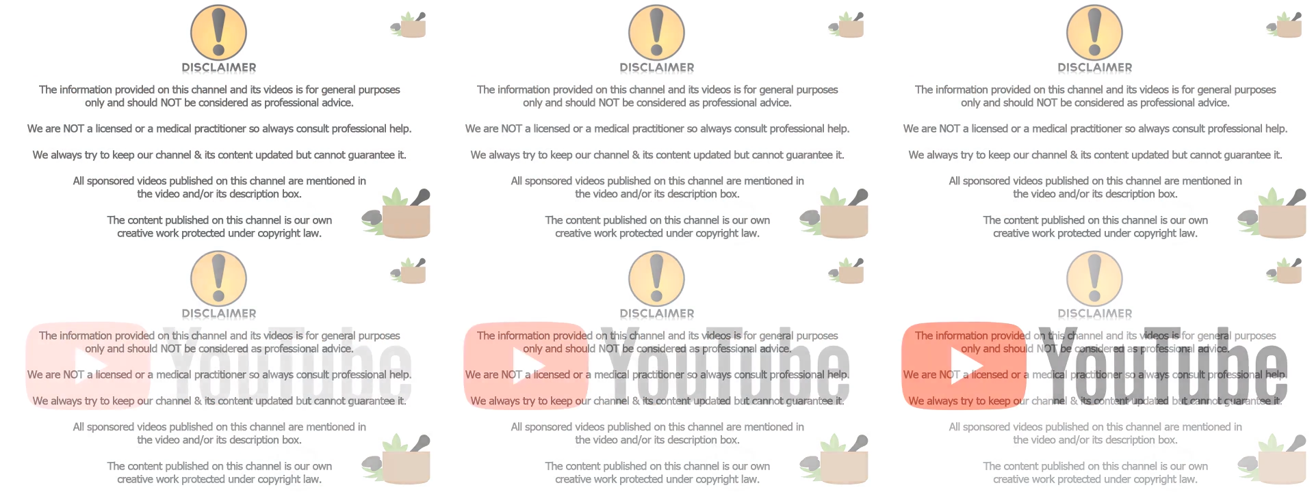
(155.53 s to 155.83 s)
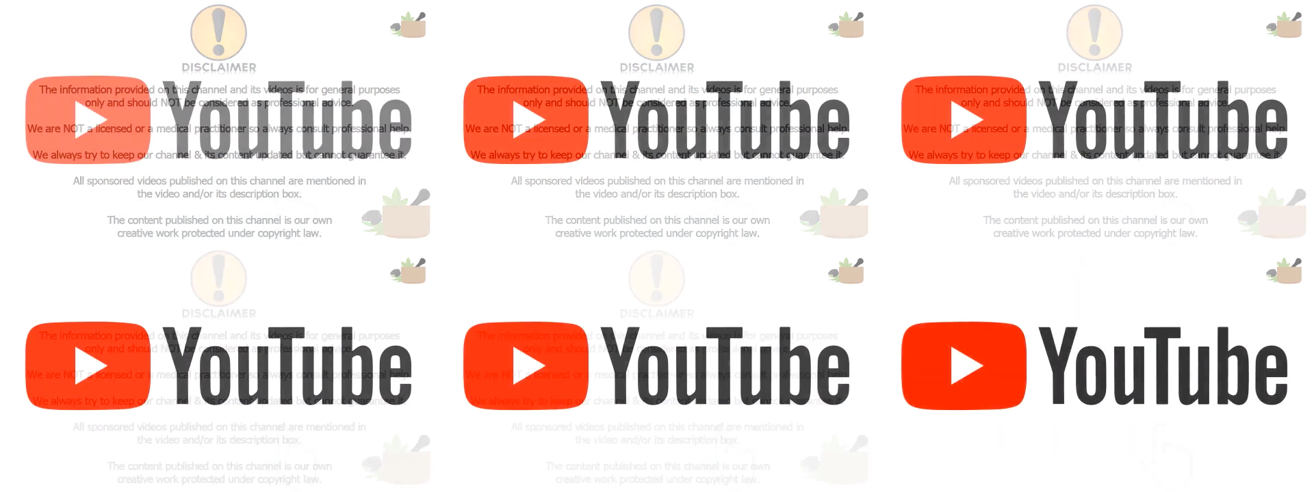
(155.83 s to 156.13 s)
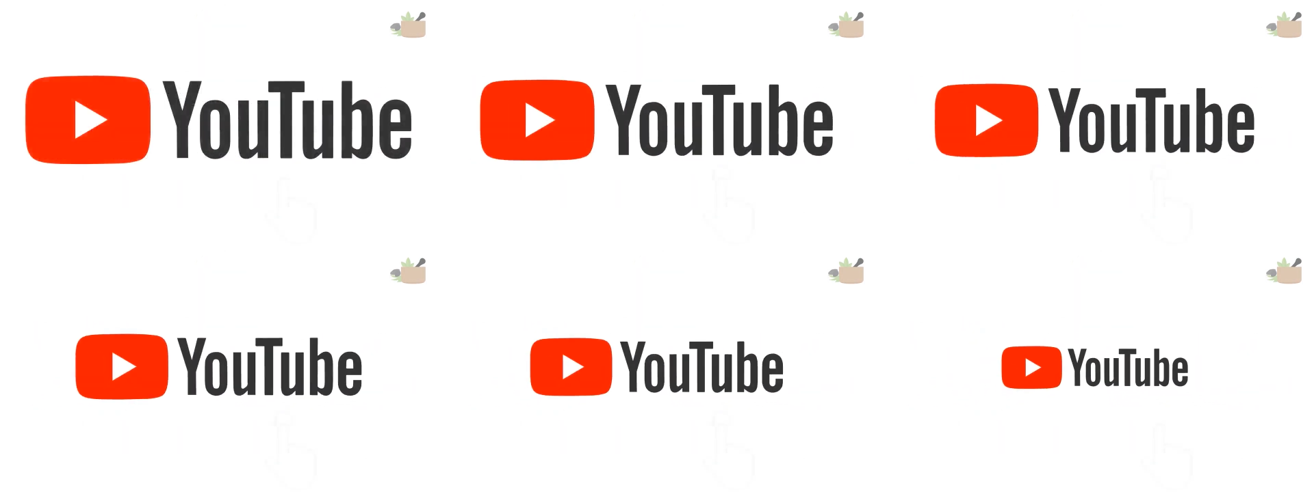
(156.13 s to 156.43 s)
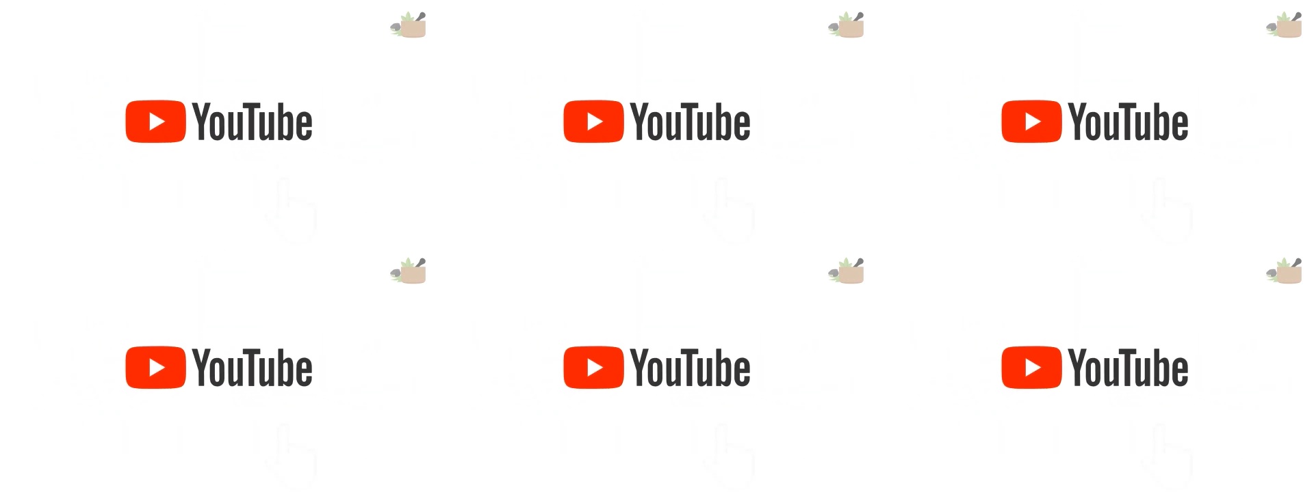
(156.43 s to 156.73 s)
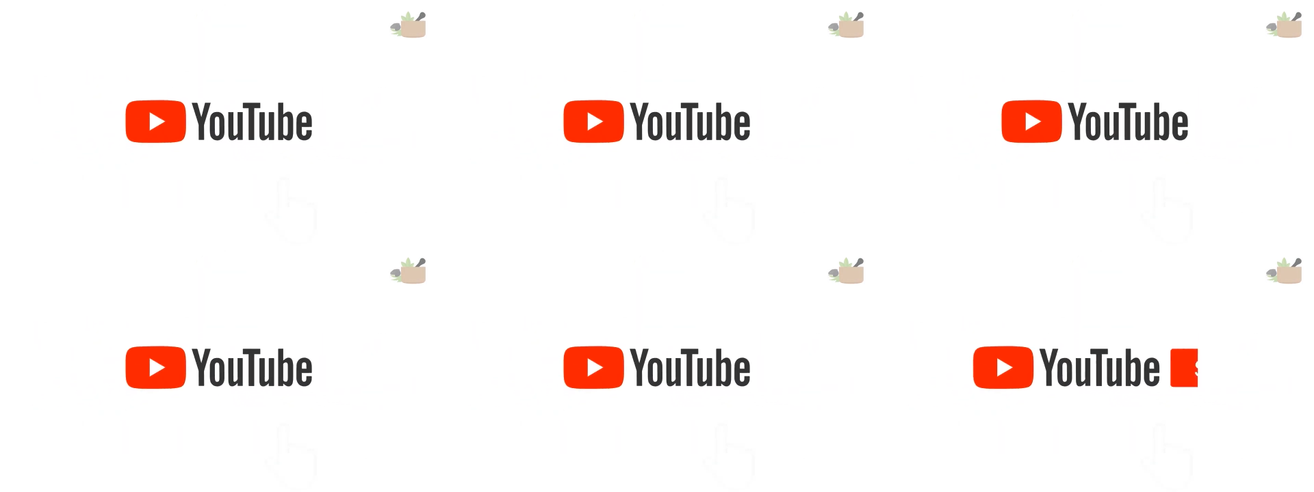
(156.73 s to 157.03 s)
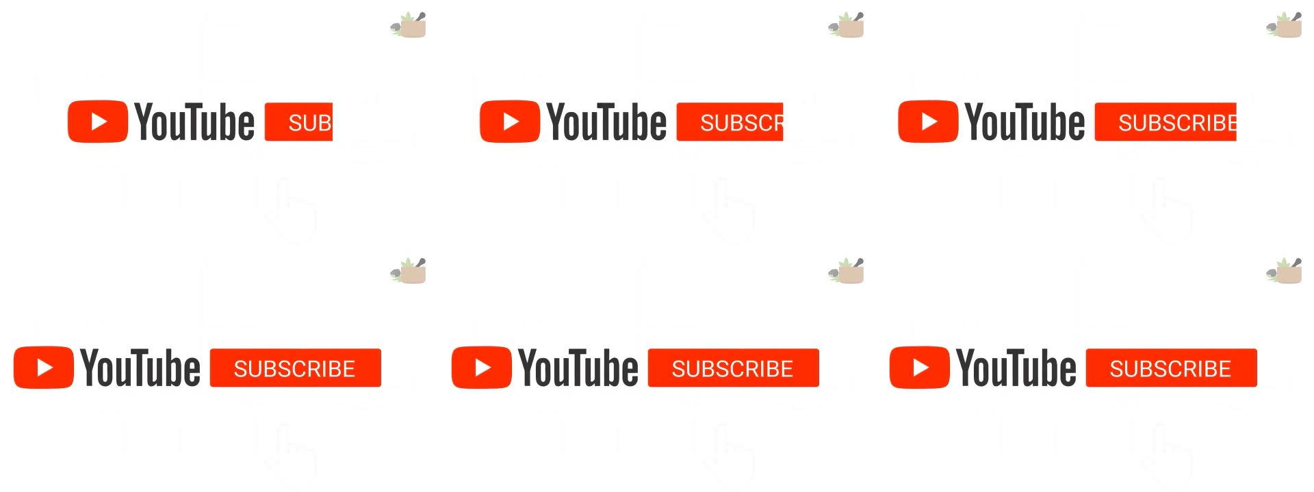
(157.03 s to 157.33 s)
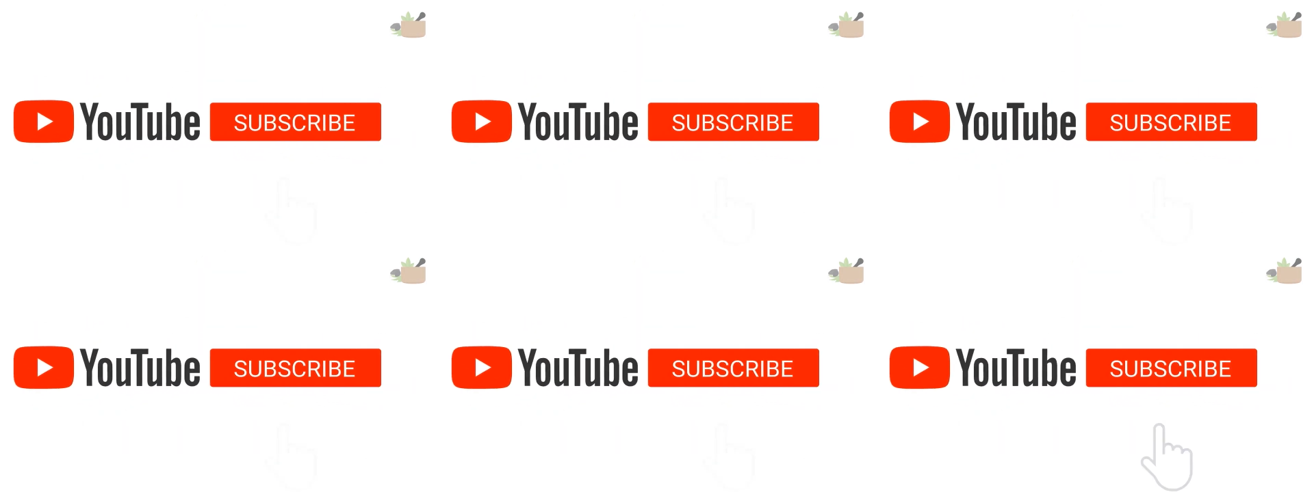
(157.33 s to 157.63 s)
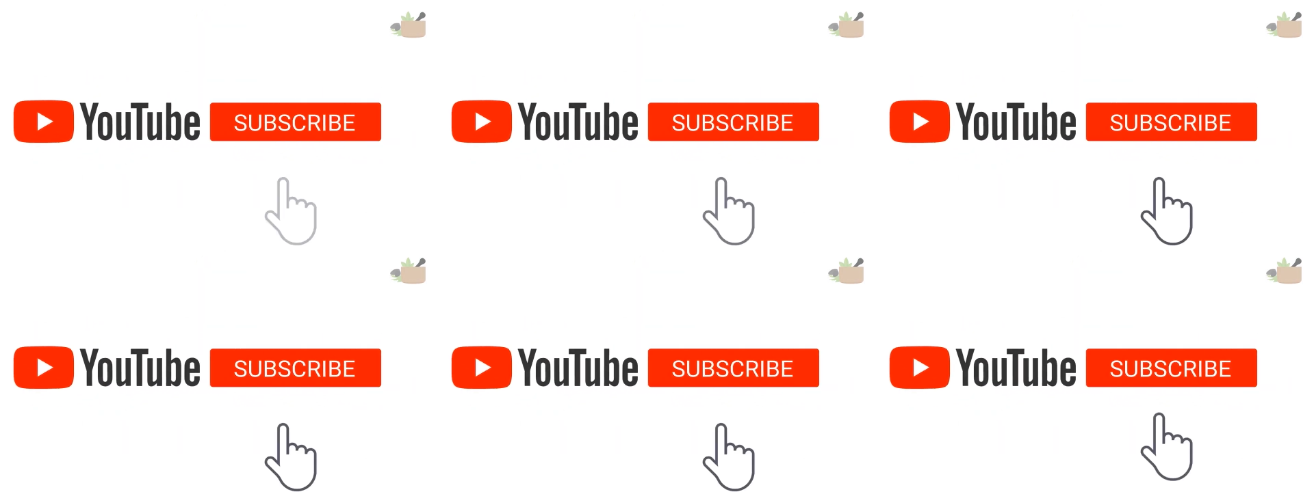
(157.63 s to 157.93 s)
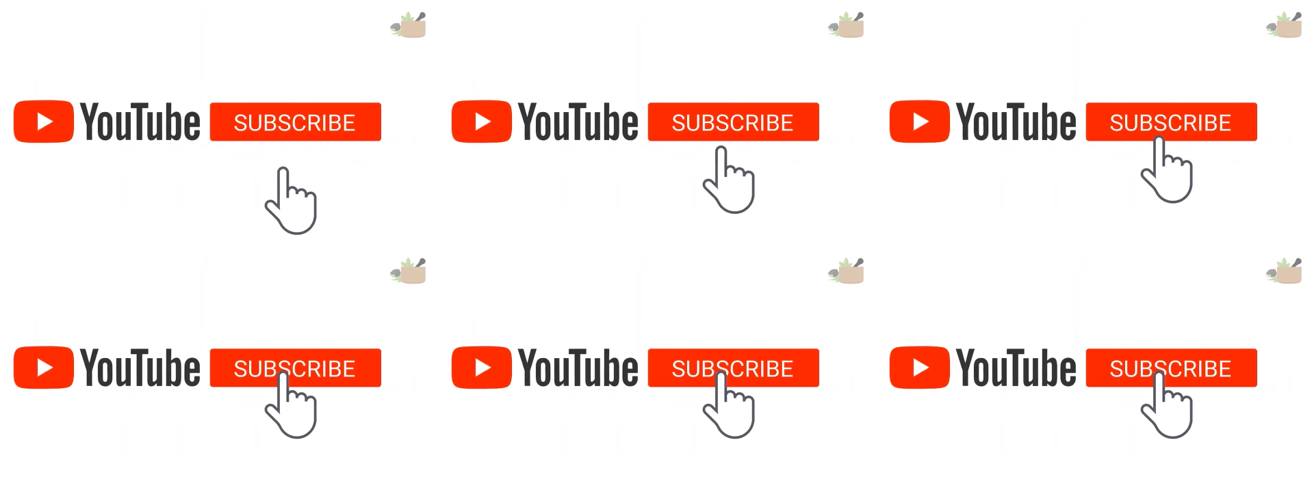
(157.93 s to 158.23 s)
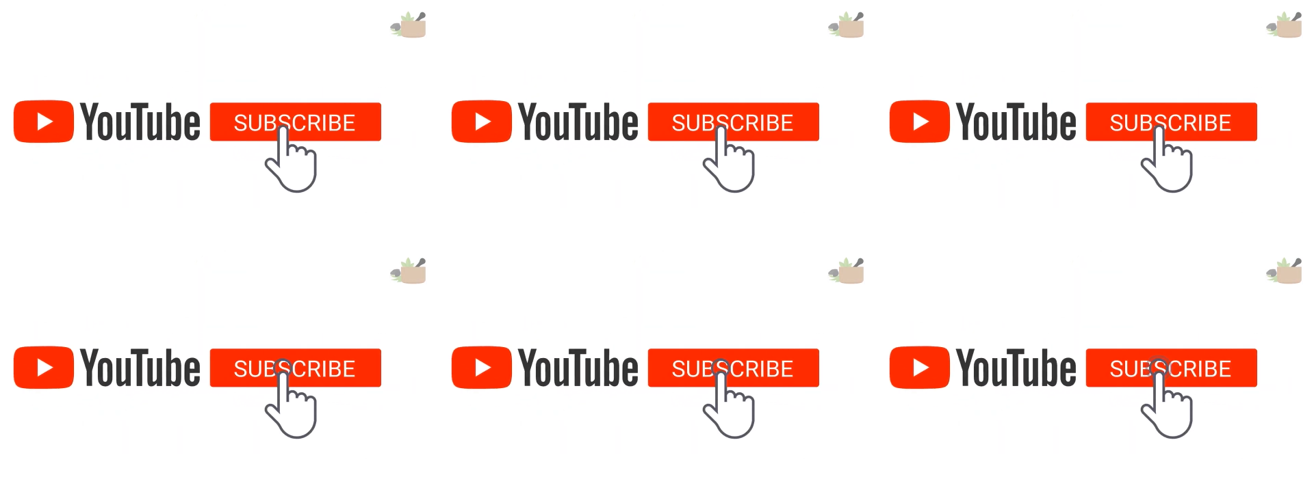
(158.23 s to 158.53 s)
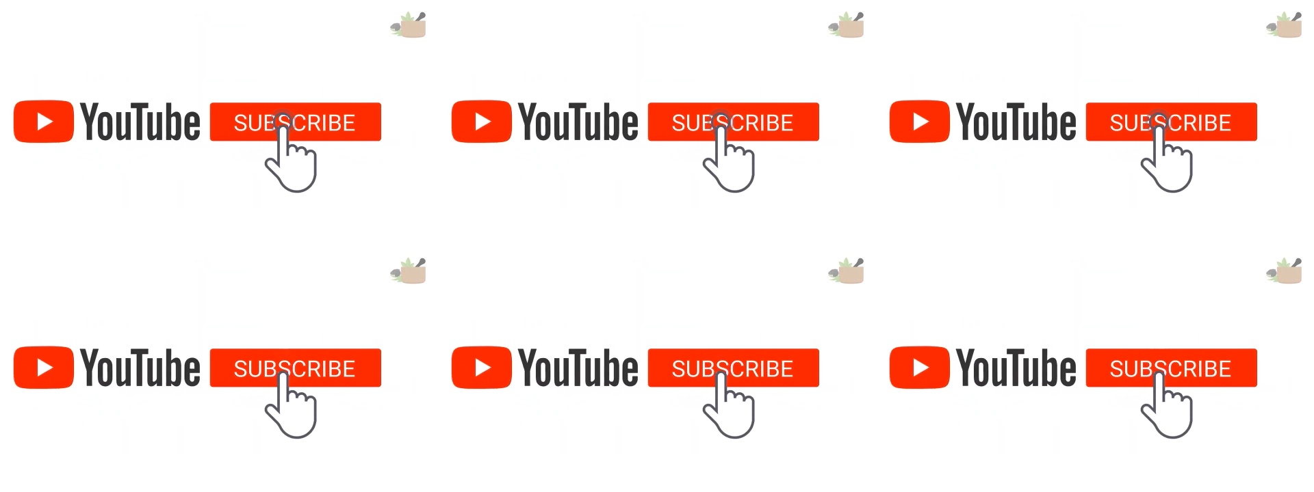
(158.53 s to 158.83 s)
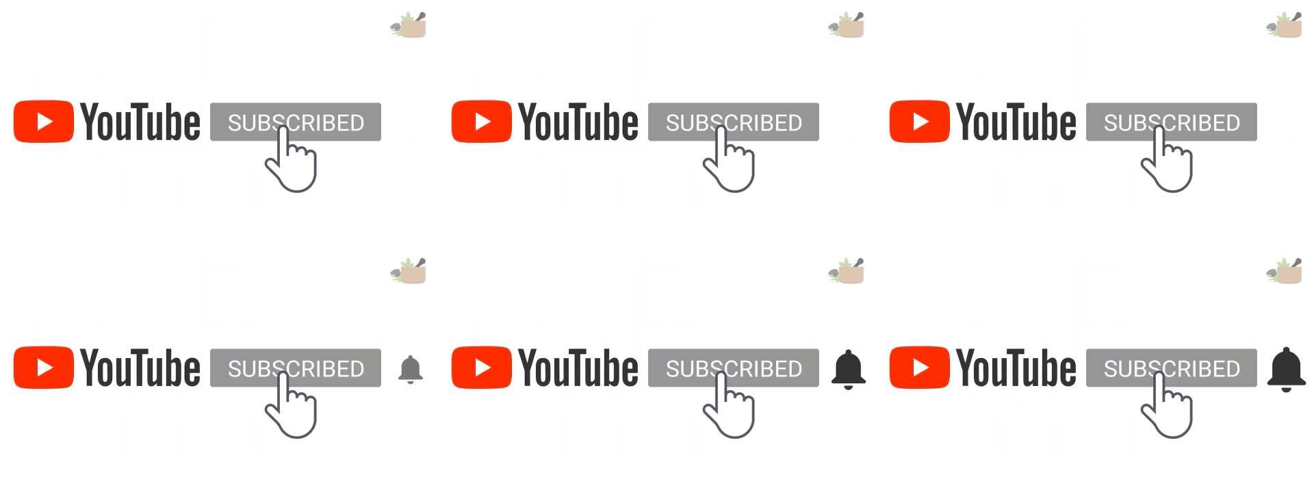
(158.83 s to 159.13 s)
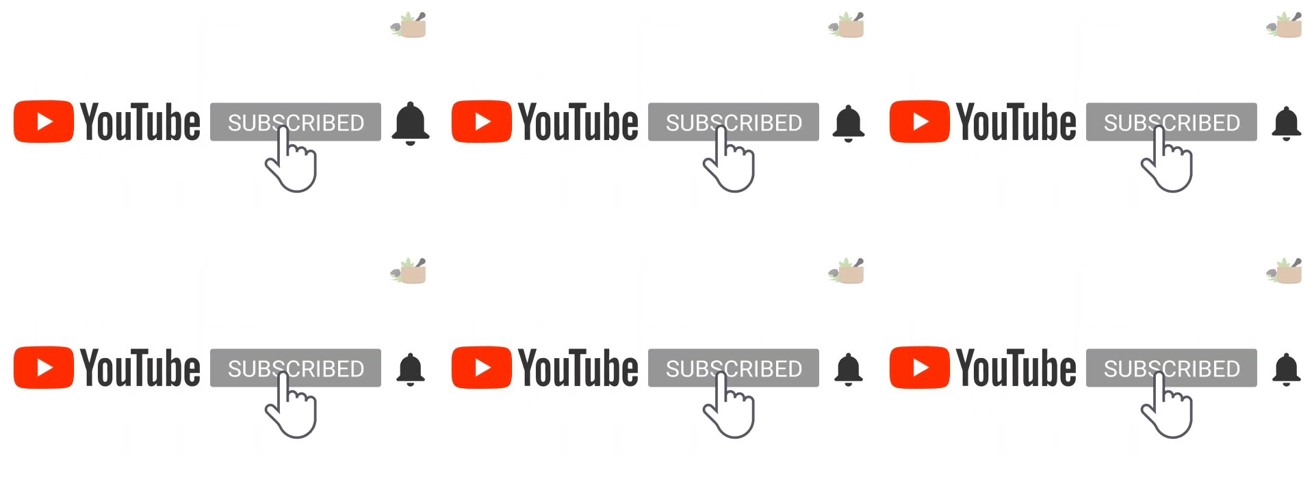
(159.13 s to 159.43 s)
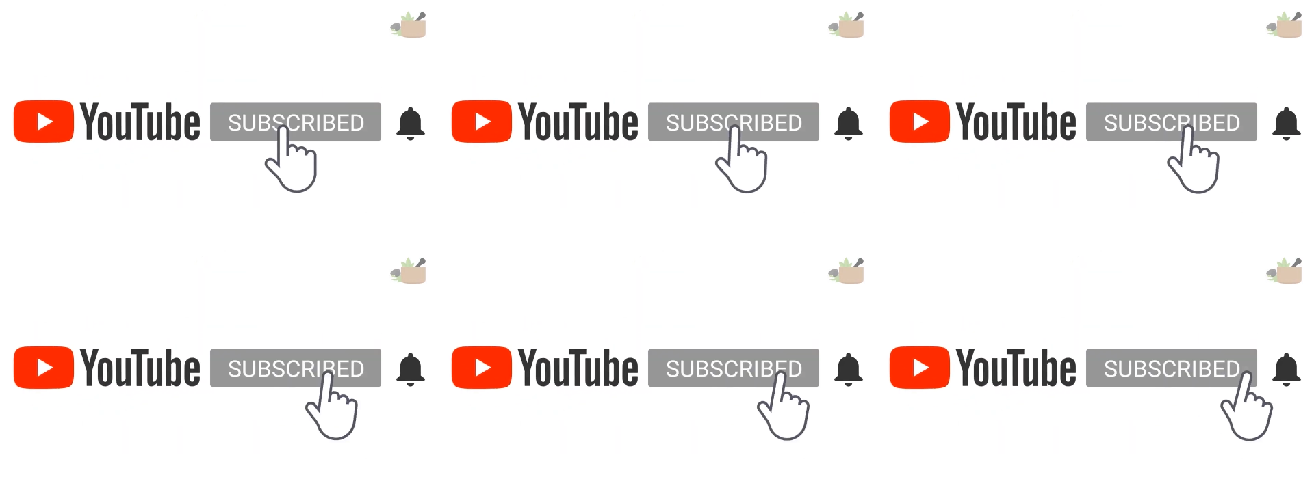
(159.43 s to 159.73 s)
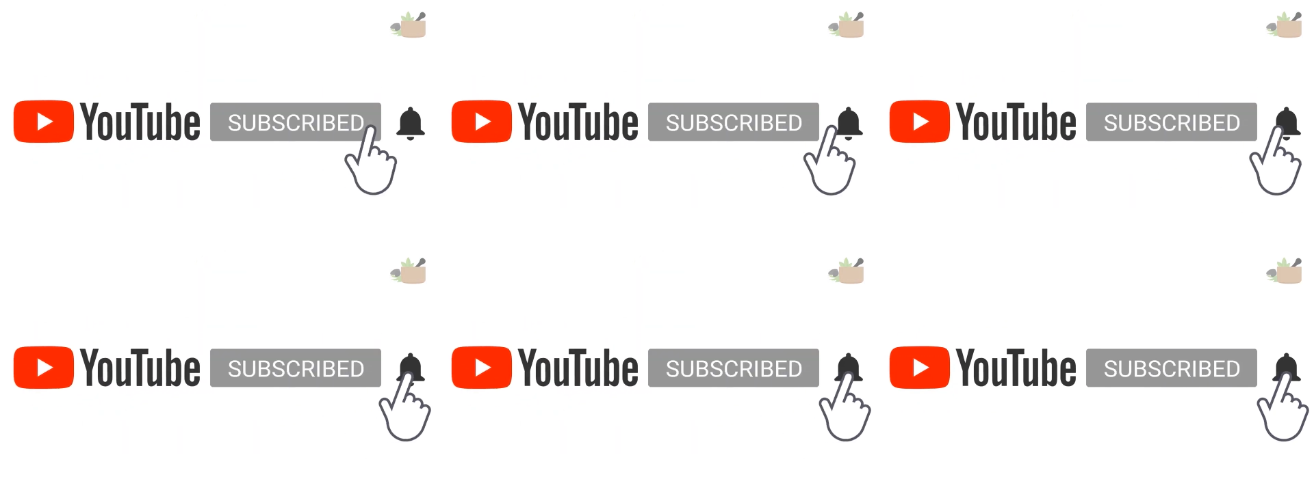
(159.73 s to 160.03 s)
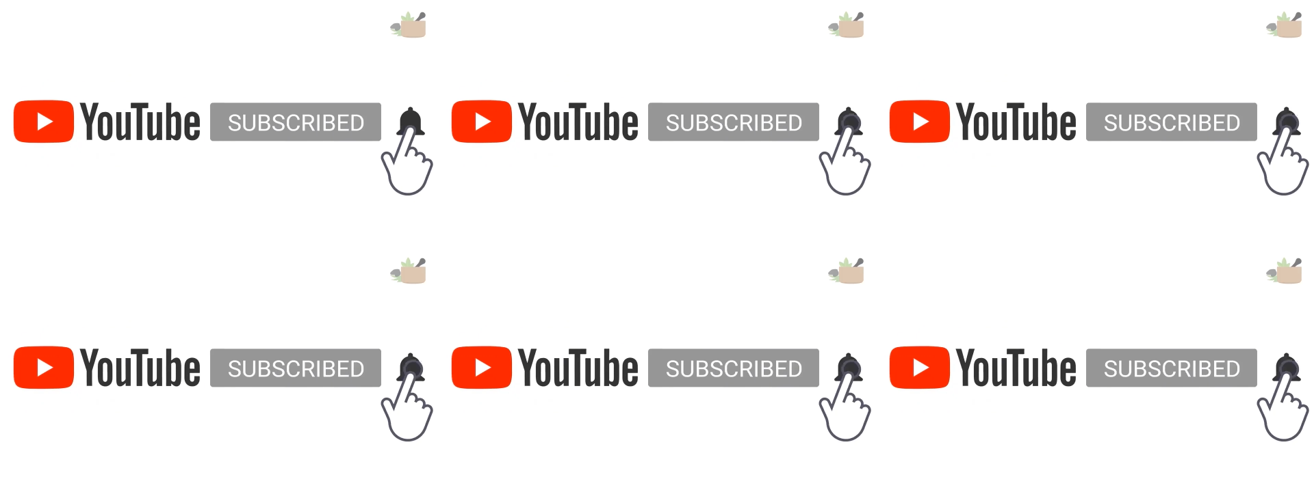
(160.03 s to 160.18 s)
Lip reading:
[unreadable: no face in view]